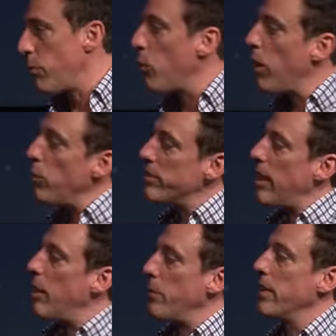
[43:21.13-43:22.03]
But what was
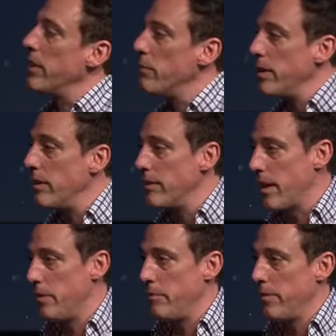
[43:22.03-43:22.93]
happening in the
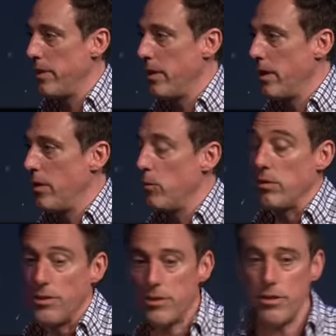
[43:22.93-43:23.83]
meantime? Well,
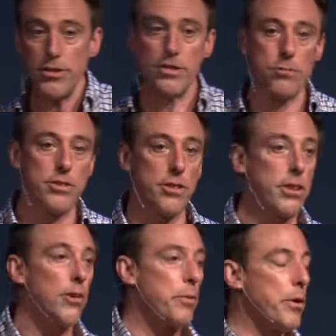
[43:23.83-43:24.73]
the churches were still
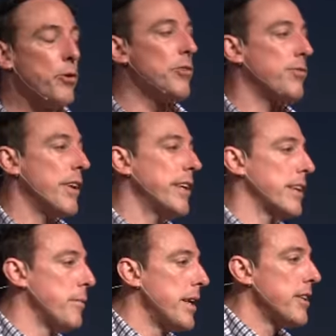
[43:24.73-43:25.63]
going, but who was running
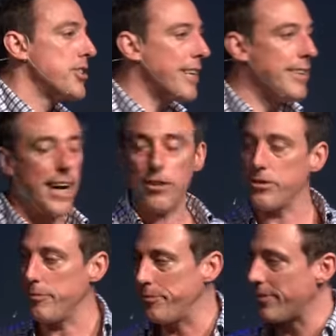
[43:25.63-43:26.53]
them? Gentiles.
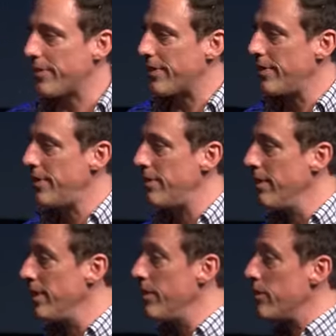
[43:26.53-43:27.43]

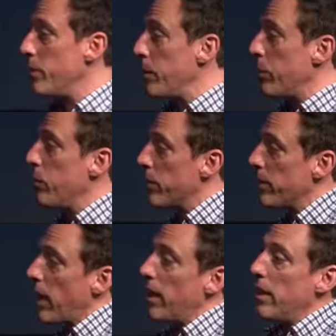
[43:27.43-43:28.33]
Right? These are people who are
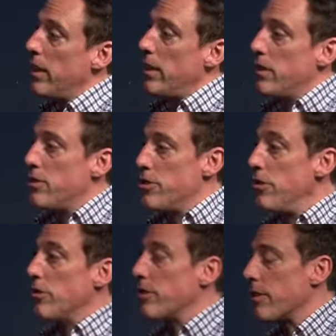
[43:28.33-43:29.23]
not
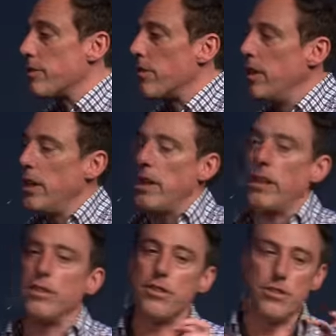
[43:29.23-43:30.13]
Jews, right? So
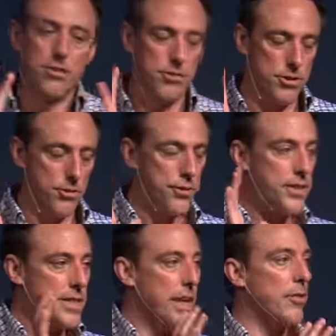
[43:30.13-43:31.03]
just, just for the
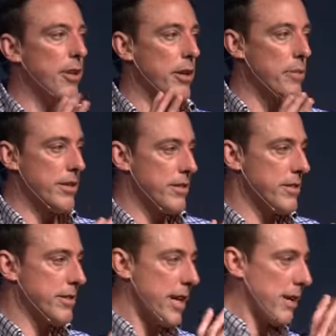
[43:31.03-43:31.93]
sake of argument, this
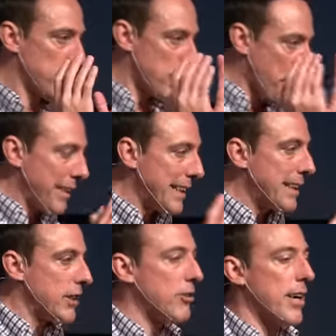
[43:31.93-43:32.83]
is not
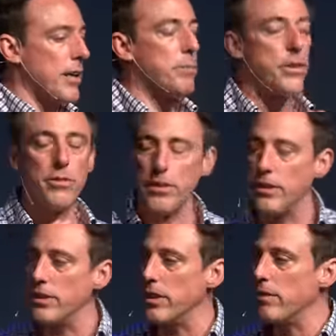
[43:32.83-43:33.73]
completely correct, but you
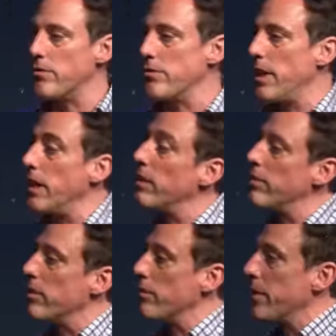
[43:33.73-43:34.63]
need to think of
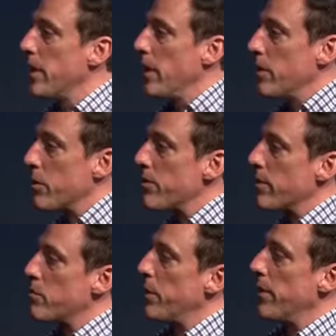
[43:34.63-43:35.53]
Judaism, especially in
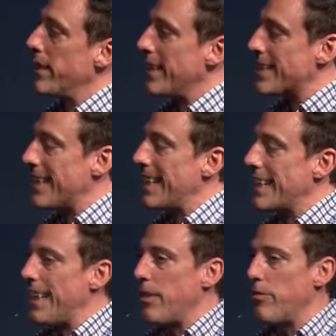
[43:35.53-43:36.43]
this period, it's like
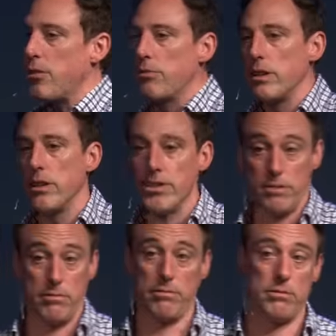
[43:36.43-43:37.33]
an ethno-religion,
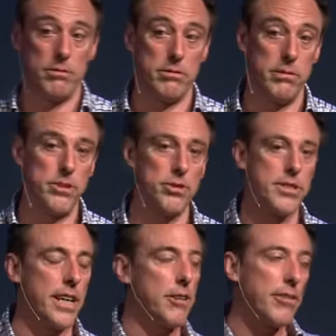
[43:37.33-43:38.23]
right? So
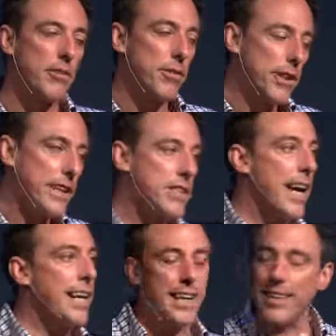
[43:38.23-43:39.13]
it's like a religion
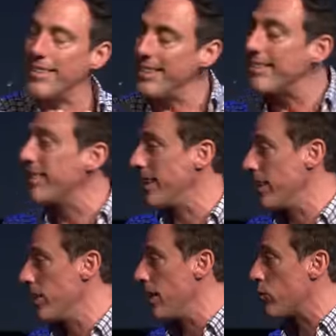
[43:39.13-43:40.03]
and an
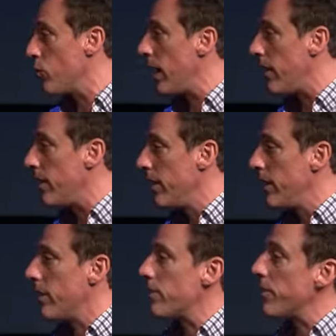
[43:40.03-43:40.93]
ethnicity as well, right?